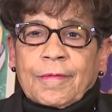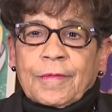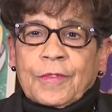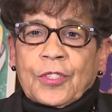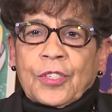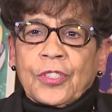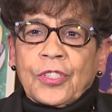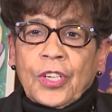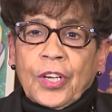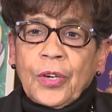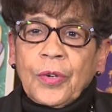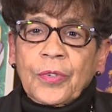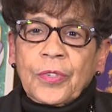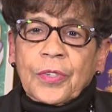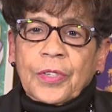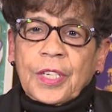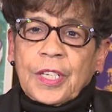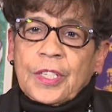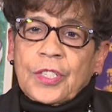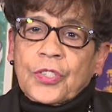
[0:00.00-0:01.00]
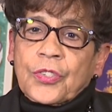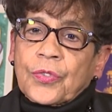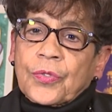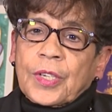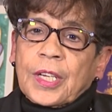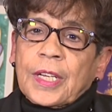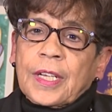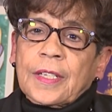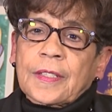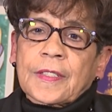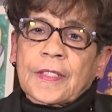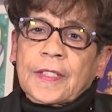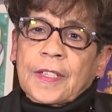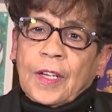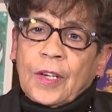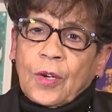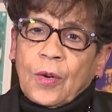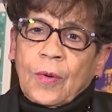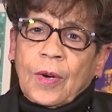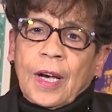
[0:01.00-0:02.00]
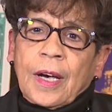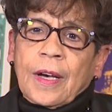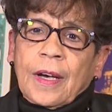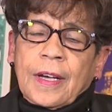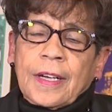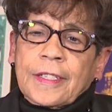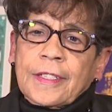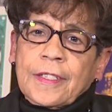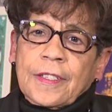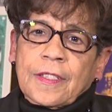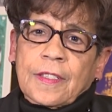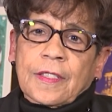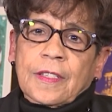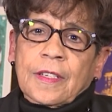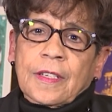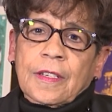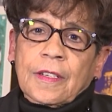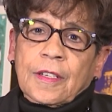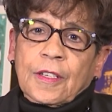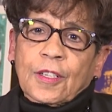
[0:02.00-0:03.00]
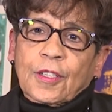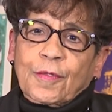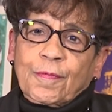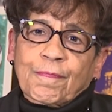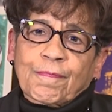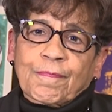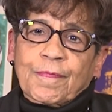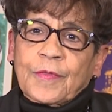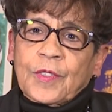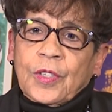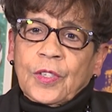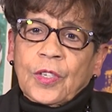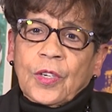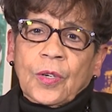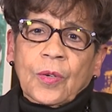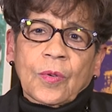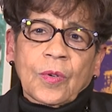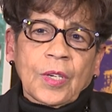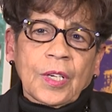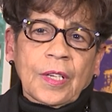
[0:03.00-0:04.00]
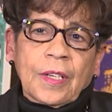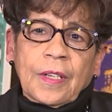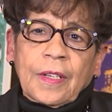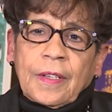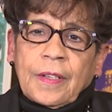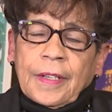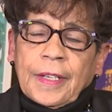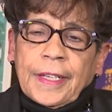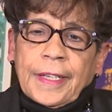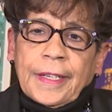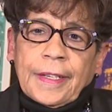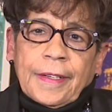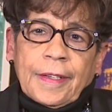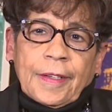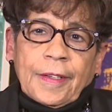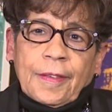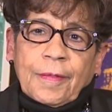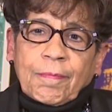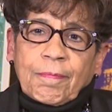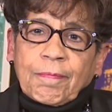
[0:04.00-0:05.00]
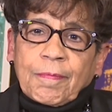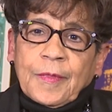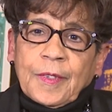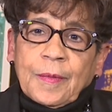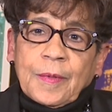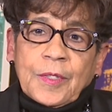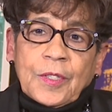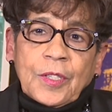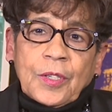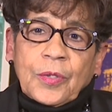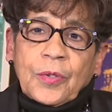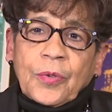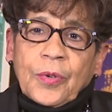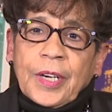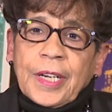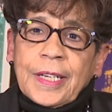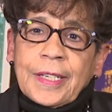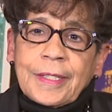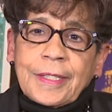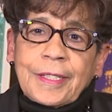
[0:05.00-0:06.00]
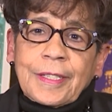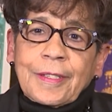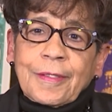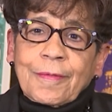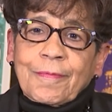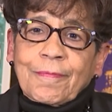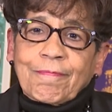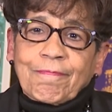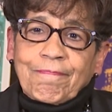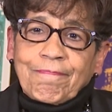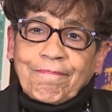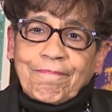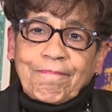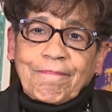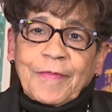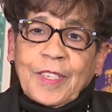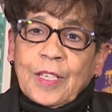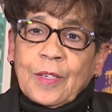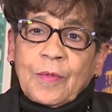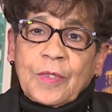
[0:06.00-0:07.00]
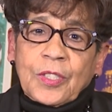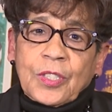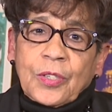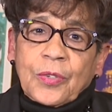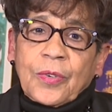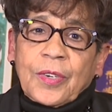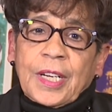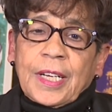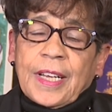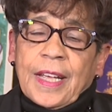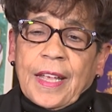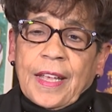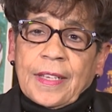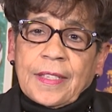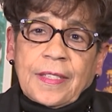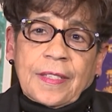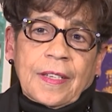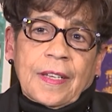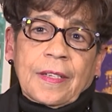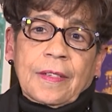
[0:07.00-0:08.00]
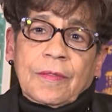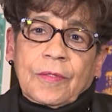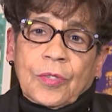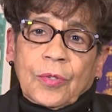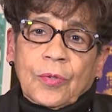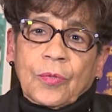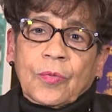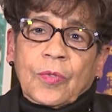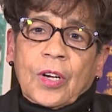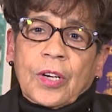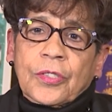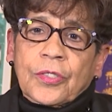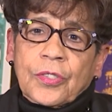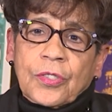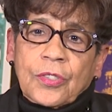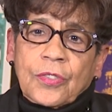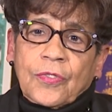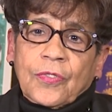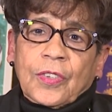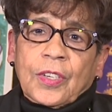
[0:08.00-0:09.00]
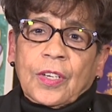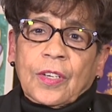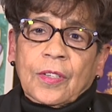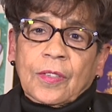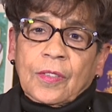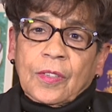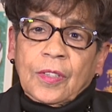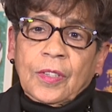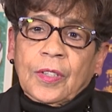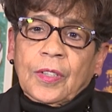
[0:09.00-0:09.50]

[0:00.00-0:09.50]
to know your history. And so I, I just think, you know, it was a great, he was a great asset to Rogersville.